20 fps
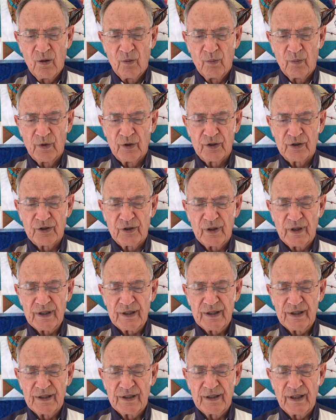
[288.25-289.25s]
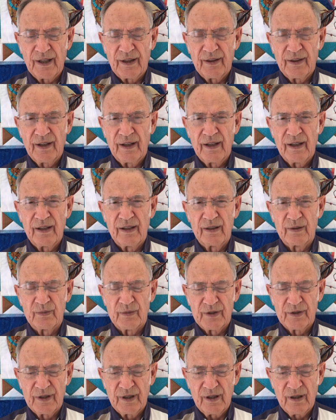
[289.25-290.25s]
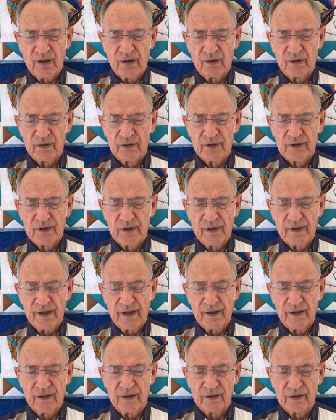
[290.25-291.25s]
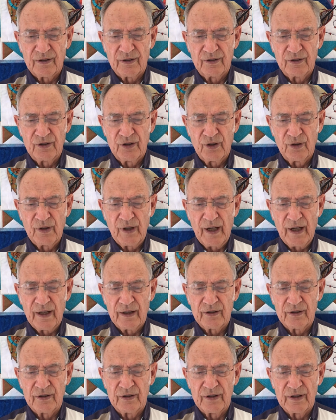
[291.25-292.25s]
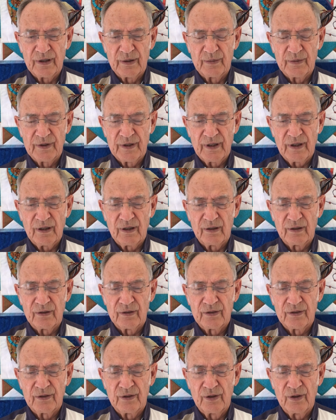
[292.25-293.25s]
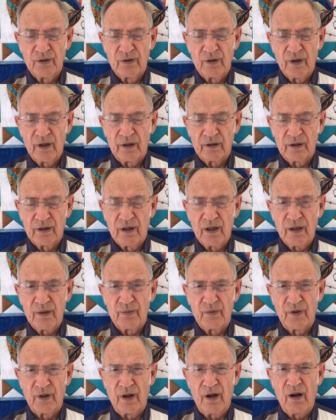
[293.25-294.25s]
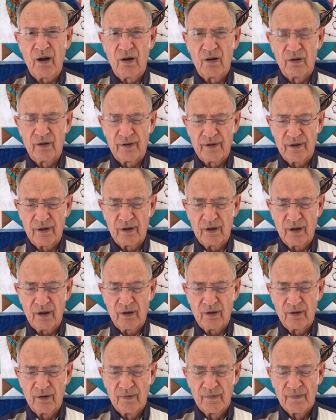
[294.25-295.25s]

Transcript: but stresses that they themselves, that is the Judaizers themselves, do not keep all of the law.